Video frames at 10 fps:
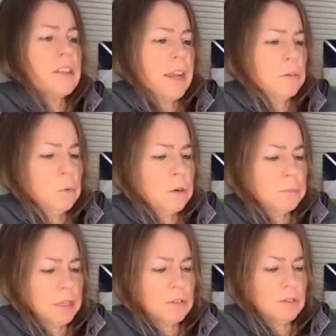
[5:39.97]
It's an online
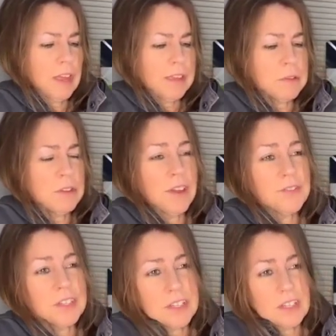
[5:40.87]
word puzzle game, and
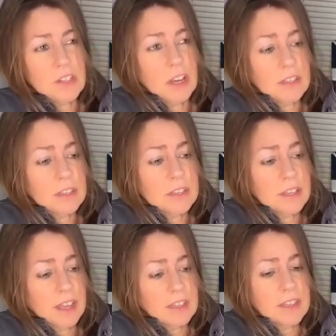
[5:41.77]
you have six
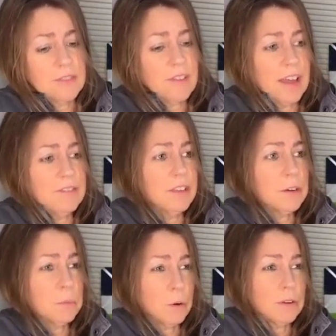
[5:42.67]
chances to guess the five
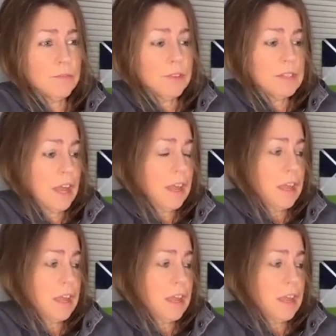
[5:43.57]
letter word of the